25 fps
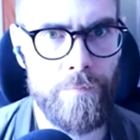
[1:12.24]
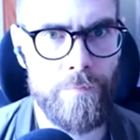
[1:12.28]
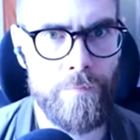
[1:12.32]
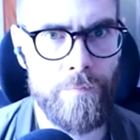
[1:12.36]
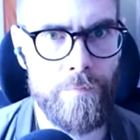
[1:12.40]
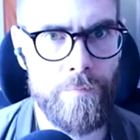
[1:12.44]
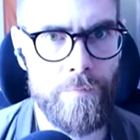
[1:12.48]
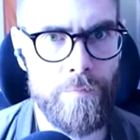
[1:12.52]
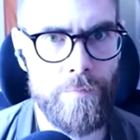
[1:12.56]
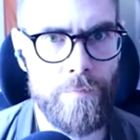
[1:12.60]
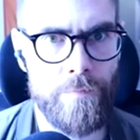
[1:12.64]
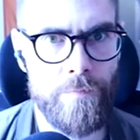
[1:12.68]

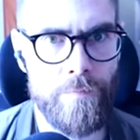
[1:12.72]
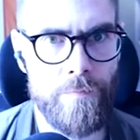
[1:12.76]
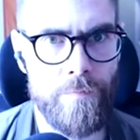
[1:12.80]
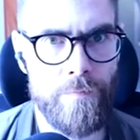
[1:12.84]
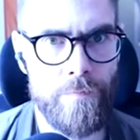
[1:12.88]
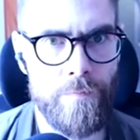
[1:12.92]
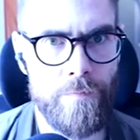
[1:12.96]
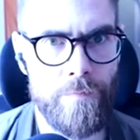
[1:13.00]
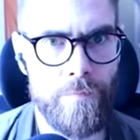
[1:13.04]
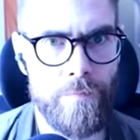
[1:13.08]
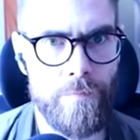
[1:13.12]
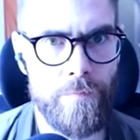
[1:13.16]

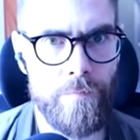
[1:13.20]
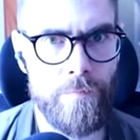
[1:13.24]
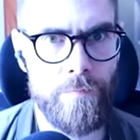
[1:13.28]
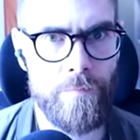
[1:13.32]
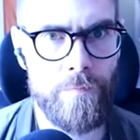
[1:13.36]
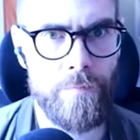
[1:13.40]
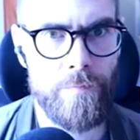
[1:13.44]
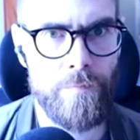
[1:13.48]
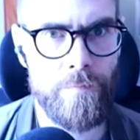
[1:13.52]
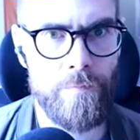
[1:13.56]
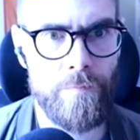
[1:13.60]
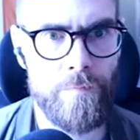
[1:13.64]

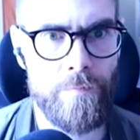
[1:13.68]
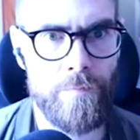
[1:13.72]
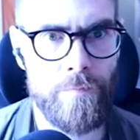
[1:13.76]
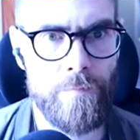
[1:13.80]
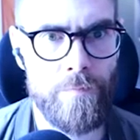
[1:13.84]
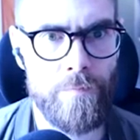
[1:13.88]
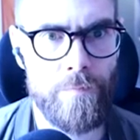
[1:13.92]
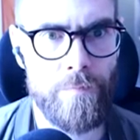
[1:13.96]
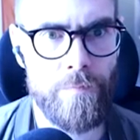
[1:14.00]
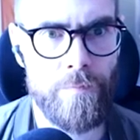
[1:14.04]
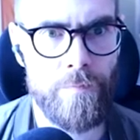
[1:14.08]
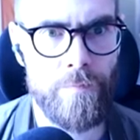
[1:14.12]

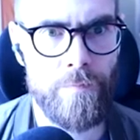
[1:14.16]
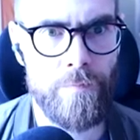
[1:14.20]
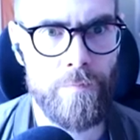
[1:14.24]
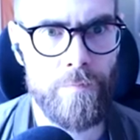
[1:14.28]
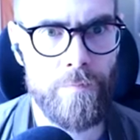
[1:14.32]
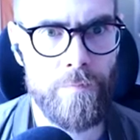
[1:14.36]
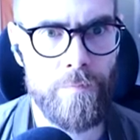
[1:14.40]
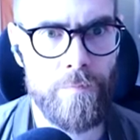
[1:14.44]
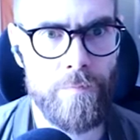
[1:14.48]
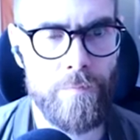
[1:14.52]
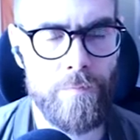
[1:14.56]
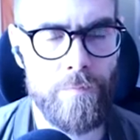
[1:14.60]

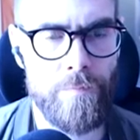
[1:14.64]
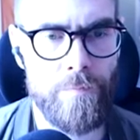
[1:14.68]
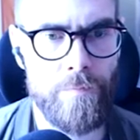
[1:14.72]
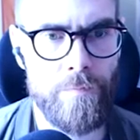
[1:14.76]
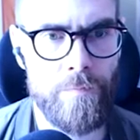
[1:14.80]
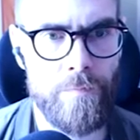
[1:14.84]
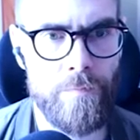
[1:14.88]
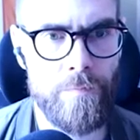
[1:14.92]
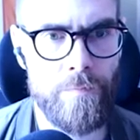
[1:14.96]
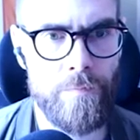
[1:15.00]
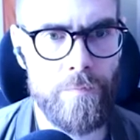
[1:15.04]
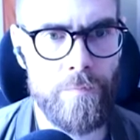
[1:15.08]

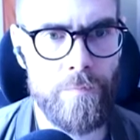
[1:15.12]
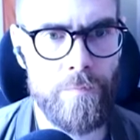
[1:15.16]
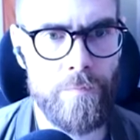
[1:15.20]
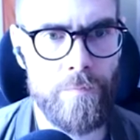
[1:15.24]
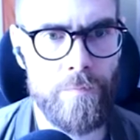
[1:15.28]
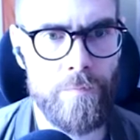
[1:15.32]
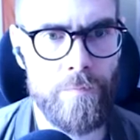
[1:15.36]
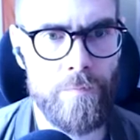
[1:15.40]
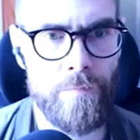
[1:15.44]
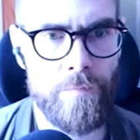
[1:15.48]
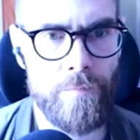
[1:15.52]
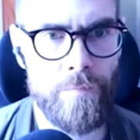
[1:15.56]

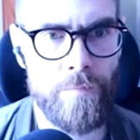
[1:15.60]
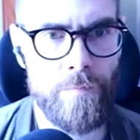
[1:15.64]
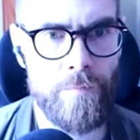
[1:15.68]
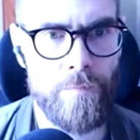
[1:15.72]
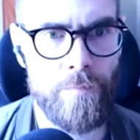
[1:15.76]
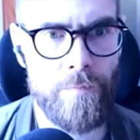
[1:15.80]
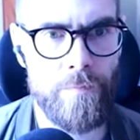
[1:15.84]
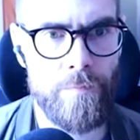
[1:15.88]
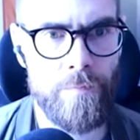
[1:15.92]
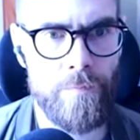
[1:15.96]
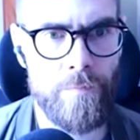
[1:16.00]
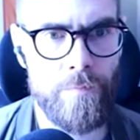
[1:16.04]

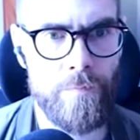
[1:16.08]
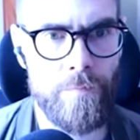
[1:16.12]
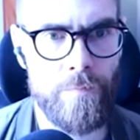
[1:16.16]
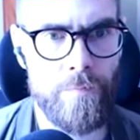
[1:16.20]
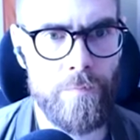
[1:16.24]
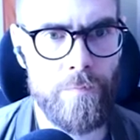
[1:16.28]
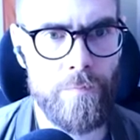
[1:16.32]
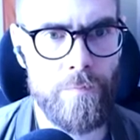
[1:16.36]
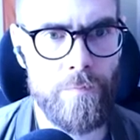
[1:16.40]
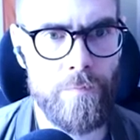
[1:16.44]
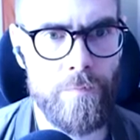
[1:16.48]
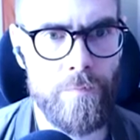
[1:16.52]

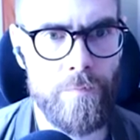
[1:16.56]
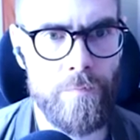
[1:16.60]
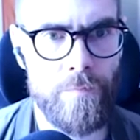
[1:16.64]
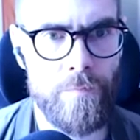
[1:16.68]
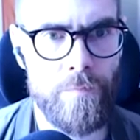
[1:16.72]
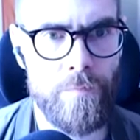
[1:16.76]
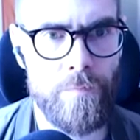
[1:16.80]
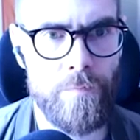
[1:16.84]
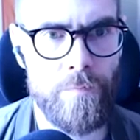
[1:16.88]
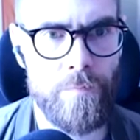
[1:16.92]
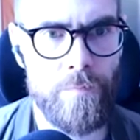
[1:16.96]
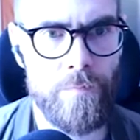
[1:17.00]

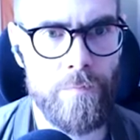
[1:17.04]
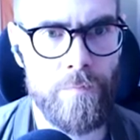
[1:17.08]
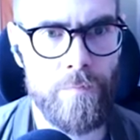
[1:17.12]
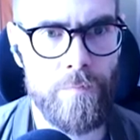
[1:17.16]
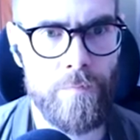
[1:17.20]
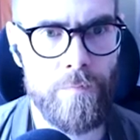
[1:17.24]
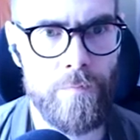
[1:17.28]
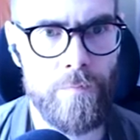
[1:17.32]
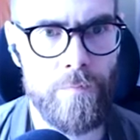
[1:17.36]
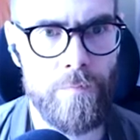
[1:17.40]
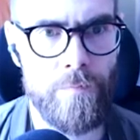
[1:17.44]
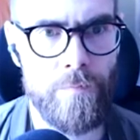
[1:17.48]

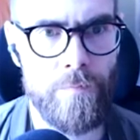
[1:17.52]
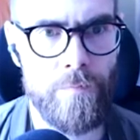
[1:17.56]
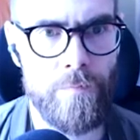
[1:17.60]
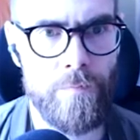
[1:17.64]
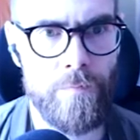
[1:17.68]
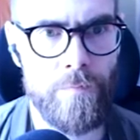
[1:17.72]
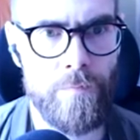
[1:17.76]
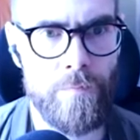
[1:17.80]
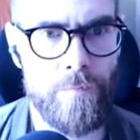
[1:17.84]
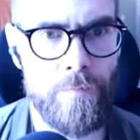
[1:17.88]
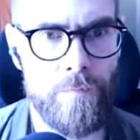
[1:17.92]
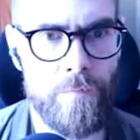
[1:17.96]

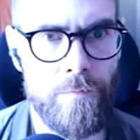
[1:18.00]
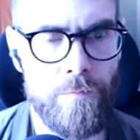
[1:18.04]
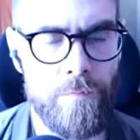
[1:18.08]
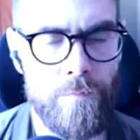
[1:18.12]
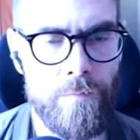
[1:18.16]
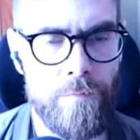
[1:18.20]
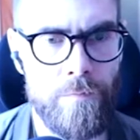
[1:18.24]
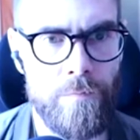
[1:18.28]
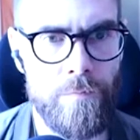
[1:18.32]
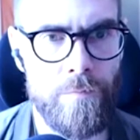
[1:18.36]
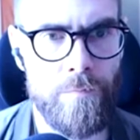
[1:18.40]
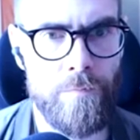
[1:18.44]

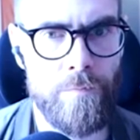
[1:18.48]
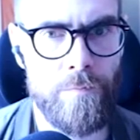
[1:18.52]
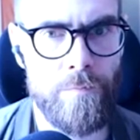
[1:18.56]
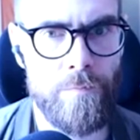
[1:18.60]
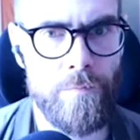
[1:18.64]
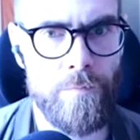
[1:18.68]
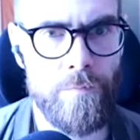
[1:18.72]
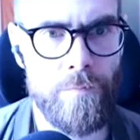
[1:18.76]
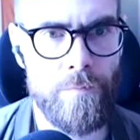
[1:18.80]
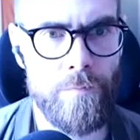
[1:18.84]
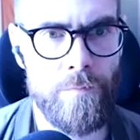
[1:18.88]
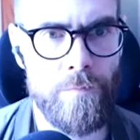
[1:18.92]

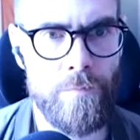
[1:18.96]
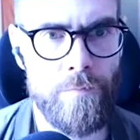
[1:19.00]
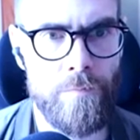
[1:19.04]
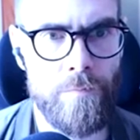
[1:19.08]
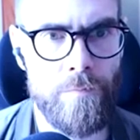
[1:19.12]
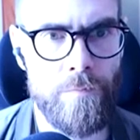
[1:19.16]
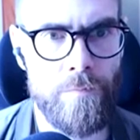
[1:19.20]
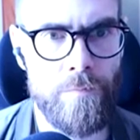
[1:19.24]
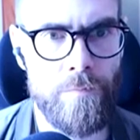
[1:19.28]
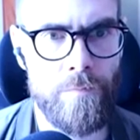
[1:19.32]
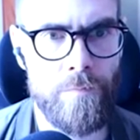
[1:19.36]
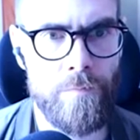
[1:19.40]

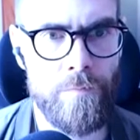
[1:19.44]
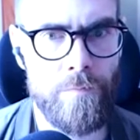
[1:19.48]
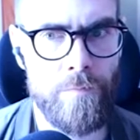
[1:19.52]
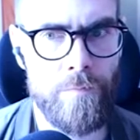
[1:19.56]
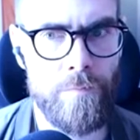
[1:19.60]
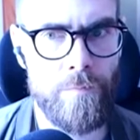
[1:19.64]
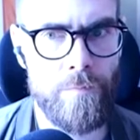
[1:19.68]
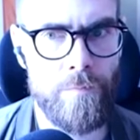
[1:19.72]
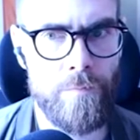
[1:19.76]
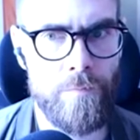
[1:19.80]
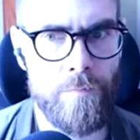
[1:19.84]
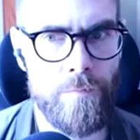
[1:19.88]

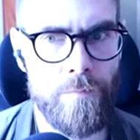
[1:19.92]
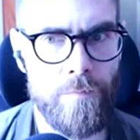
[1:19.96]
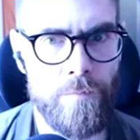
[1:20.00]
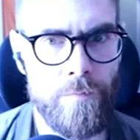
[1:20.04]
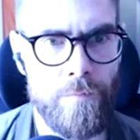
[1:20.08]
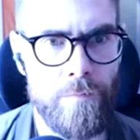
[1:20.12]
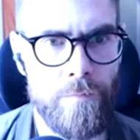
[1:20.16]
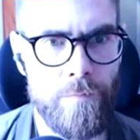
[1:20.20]
No words are spoken by the person on screen.